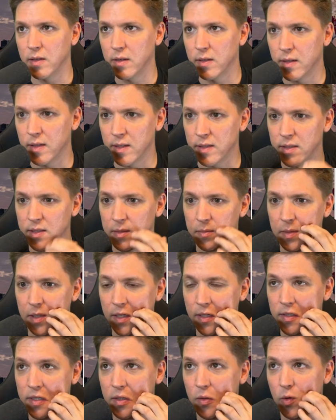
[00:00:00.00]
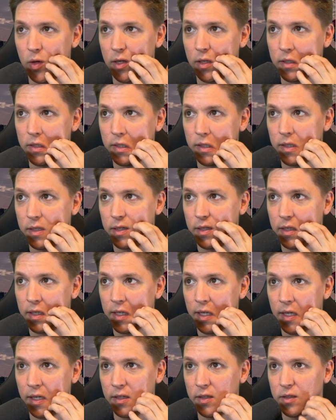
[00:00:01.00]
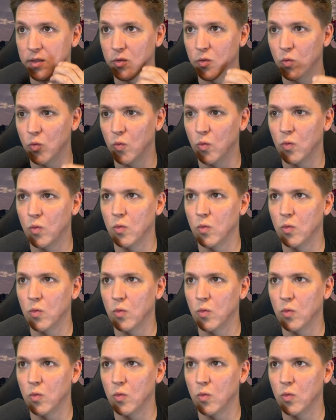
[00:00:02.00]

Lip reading: that's something else I wanted to get into.